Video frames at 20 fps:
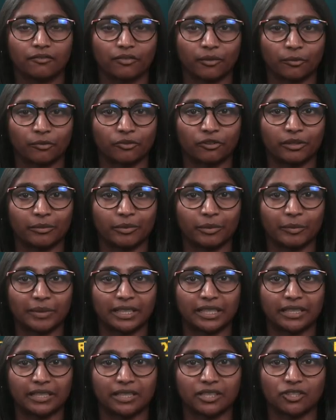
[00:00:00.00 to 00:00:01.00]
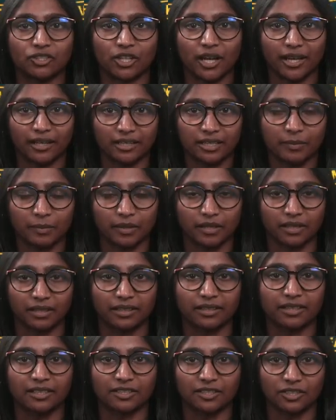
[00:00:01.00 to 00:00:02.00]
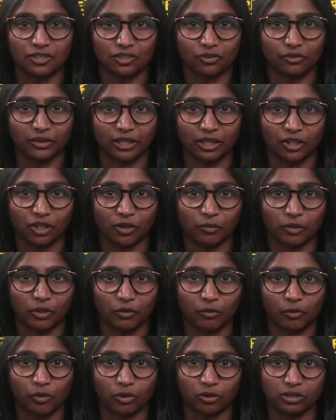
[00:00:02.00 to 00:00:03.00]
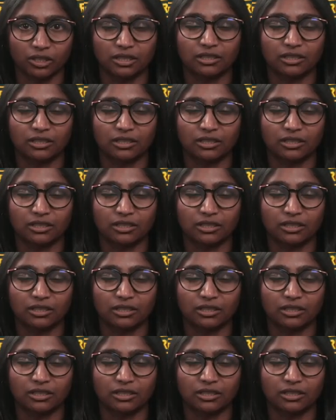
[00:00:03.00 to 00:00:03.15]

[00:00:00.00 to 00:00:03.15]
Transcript: From Creamer Media in Johannesburg, this is the Real Economy Report.